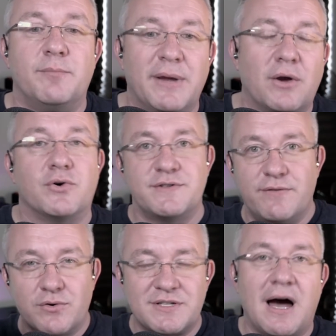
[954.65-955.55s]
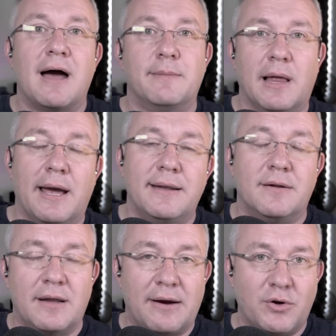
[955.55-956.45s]
because of your timeline
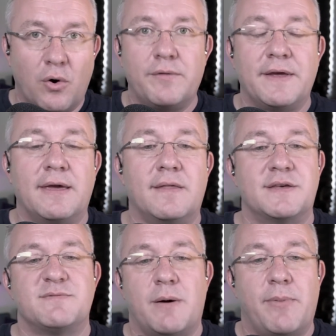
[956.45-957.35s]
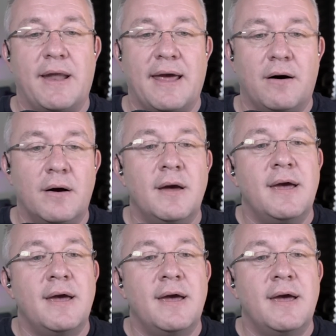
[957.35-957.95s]
and how you're thinking things might pan out,